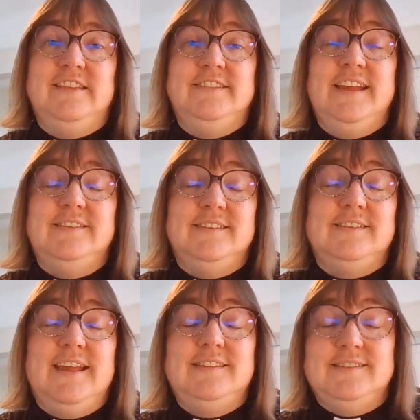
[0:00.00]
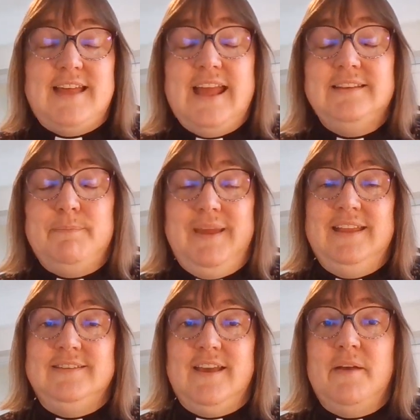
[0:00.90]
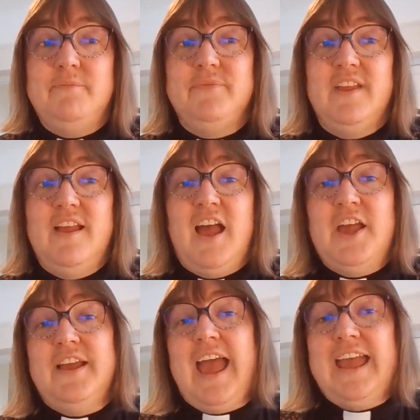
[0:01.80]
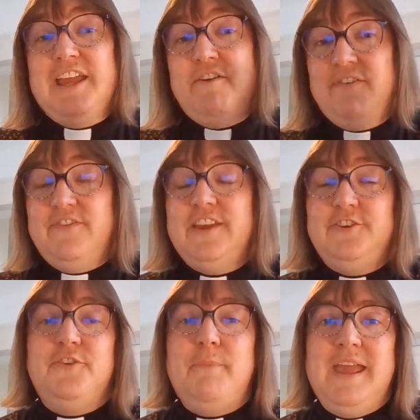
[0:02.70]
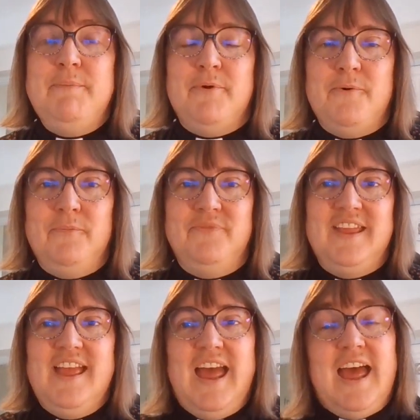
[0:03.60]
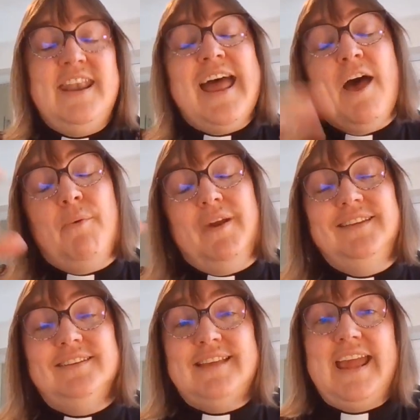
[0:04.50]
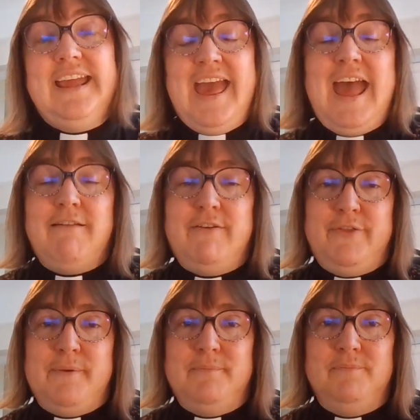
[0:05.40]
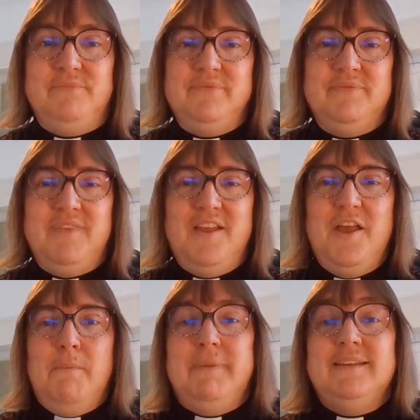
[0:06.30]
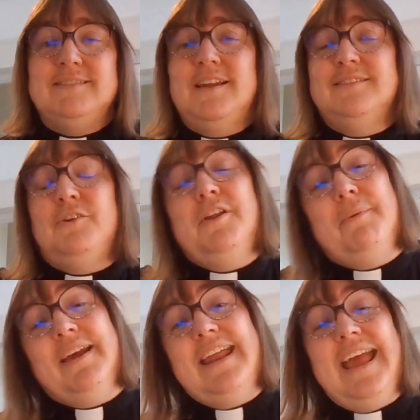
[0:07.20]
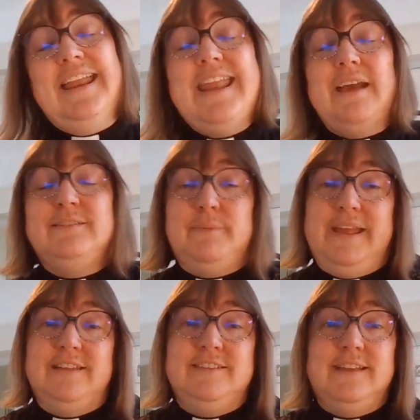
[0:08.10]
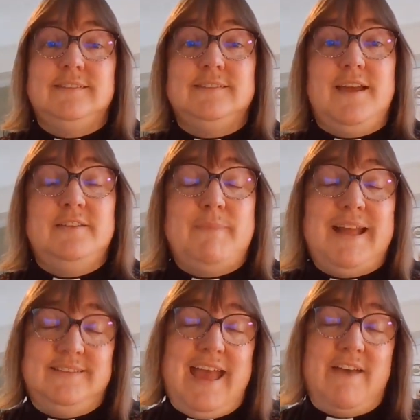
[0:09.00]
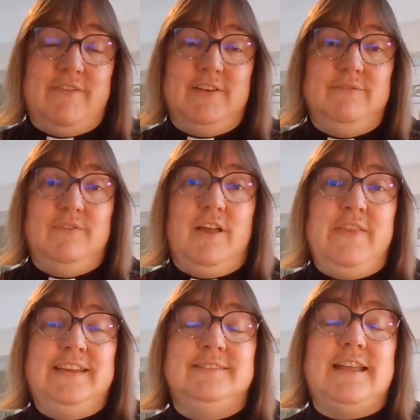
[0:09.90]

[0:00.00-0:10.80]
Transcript: Jesus is saying to Peter, "Okay, you fish for people, and now I want you to take care of them." Because in our story that we're going to hear next week, Jesus goes back to heaven at the